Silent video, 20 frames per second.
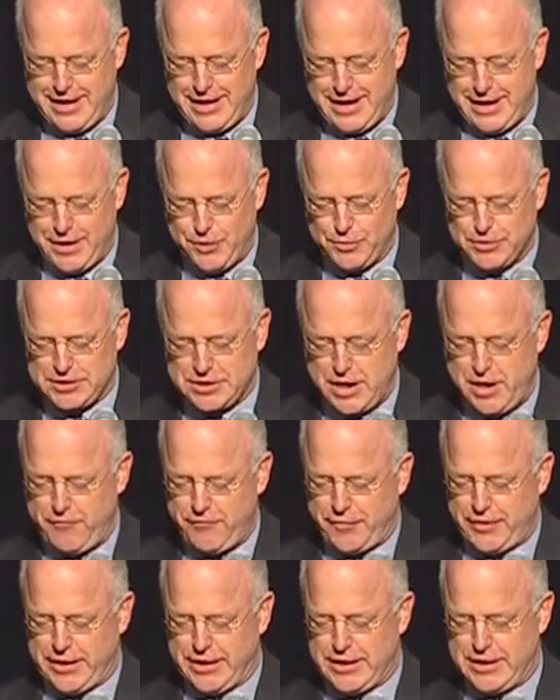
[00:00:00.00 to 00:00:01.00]
And it was
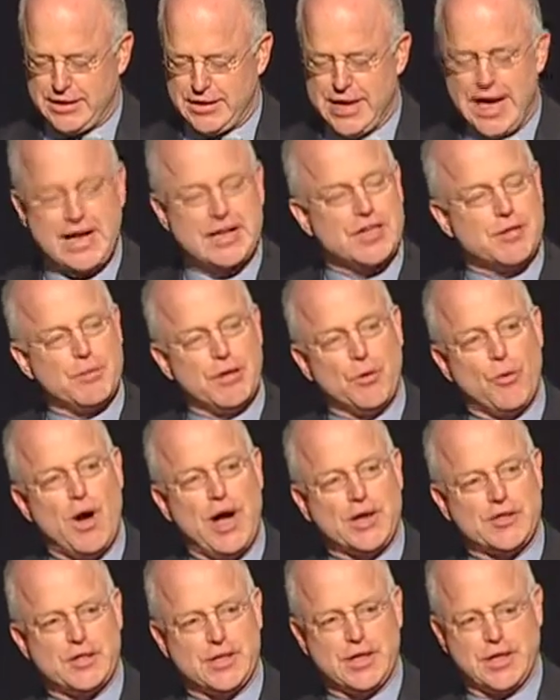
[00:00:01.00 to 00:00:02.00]
comforting not to be
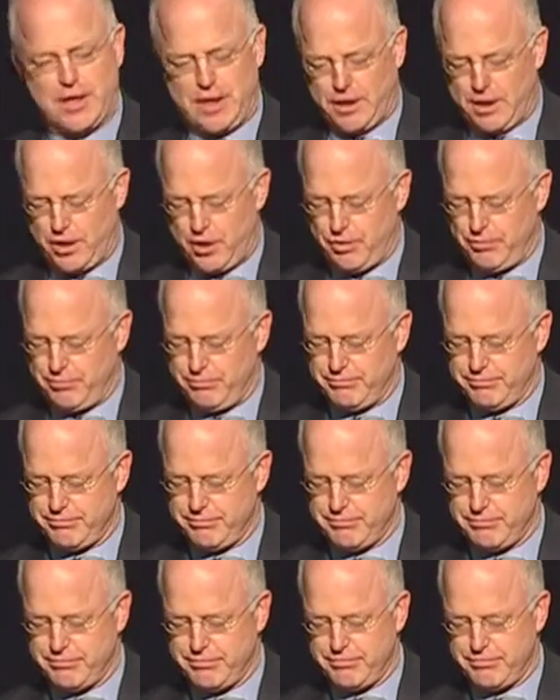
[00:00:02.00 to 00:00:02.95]
watching it alone,